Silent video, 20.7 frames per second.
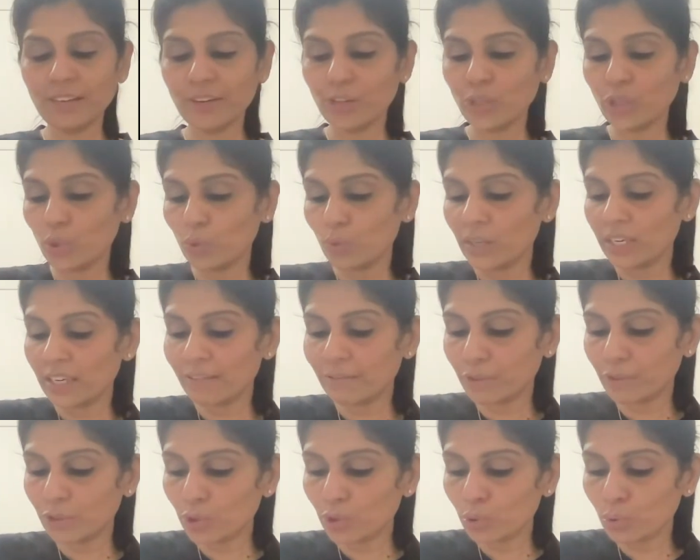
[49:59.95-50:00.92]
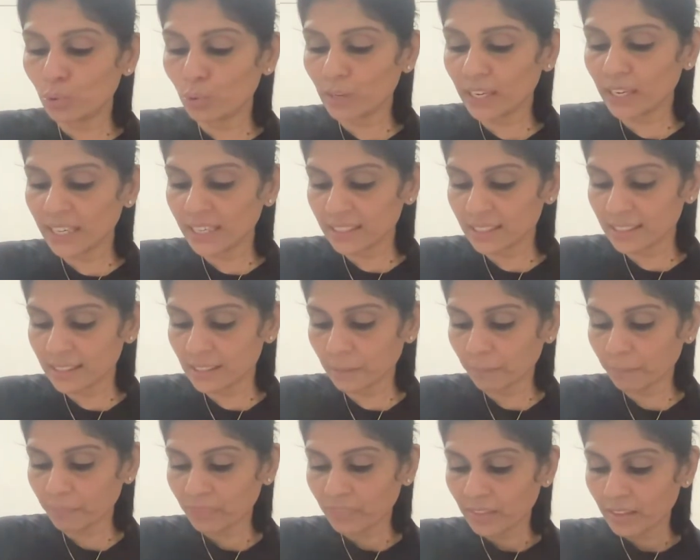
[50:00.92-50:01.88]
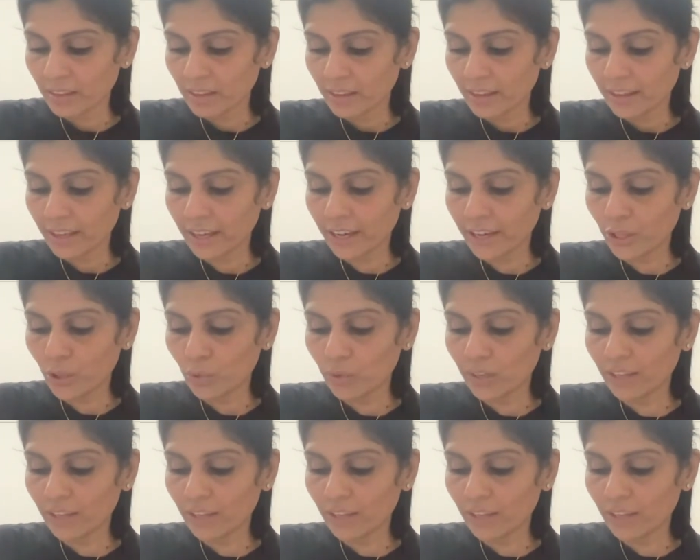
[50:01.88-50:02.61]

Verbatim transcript: You give 2 days yeah you